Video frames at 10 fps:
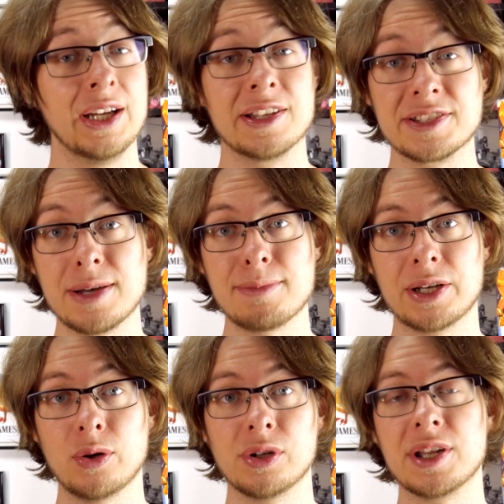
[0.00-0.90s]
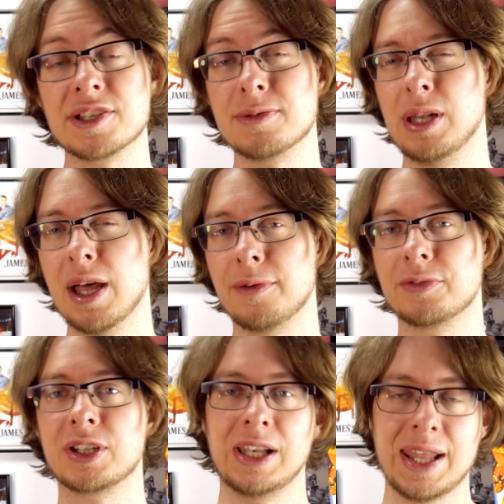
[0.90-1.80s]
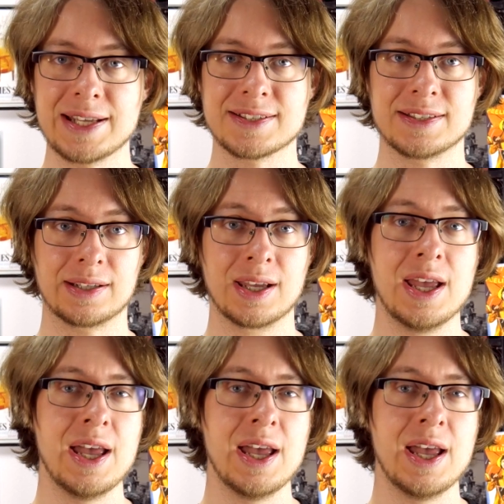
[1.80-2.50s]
and some might hold it as a beloved classic.